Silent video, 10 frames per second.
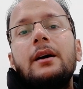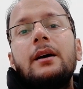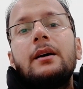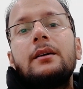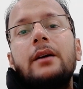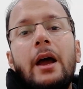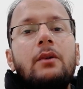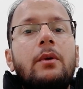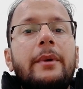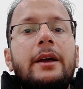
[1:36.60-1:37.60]

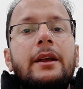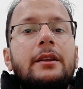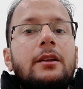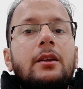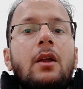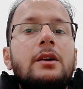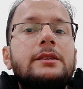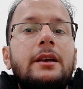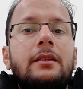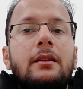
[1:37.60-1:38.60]
Aquaman and the Lost
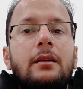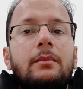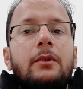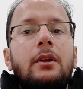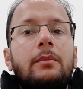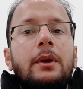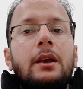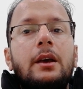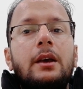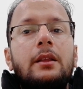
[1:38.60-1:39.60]
Kingdom will
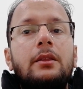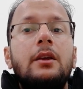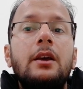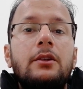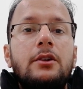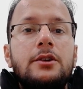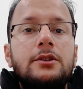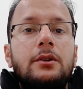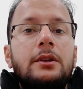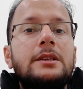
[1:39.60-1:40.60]
be in theaters
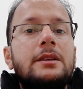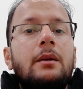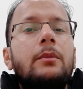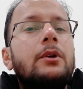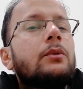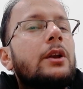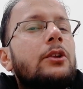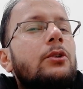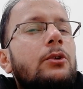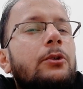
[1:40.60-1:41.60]
on December
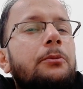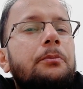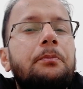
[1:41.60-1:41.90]
22.